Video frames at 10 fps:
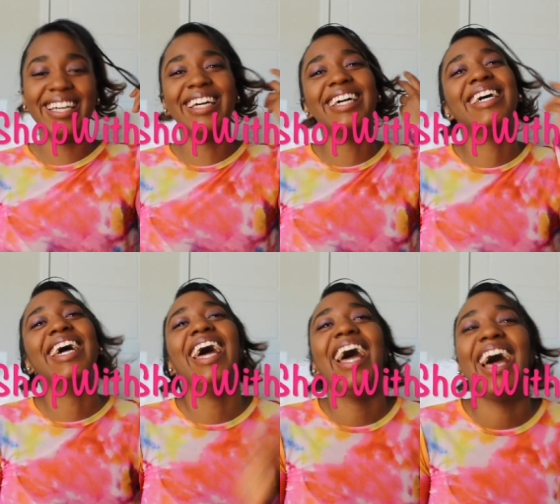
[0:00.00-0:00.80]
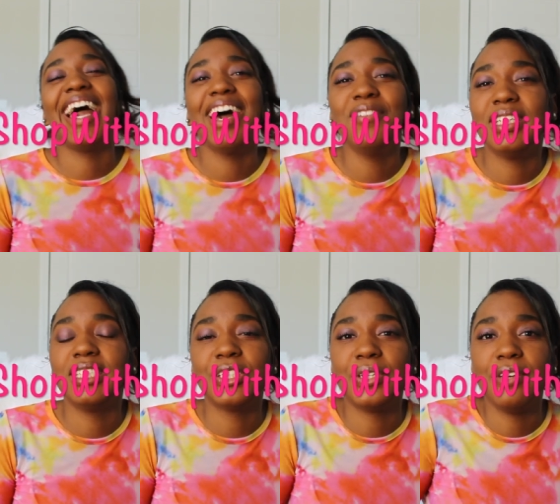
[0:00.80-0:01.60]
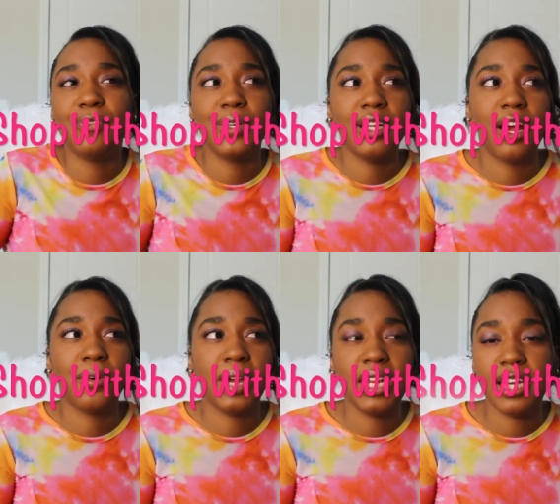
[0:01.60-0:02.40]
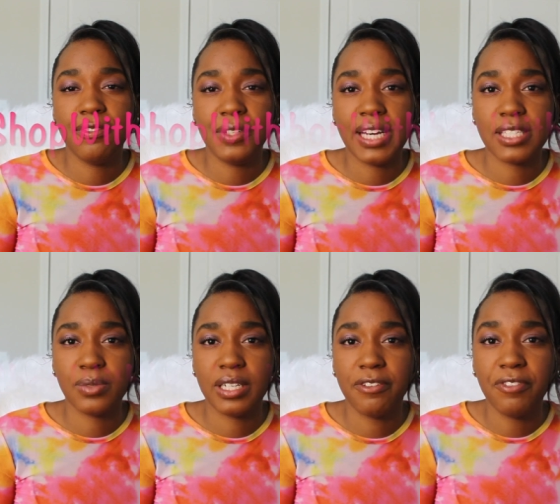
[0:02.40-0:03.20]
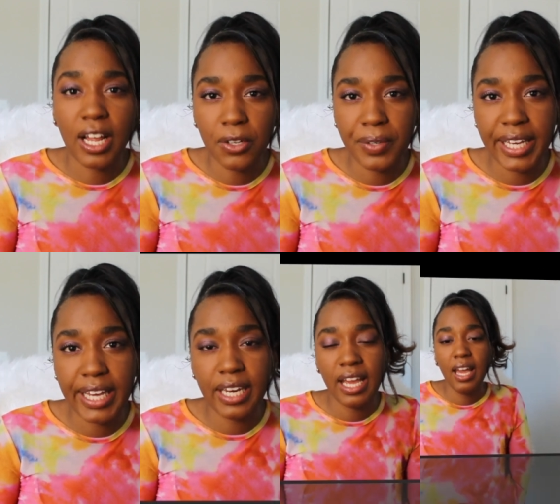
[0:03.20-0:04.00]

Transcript: I have an Instagram for it already if you guys wanna follow it.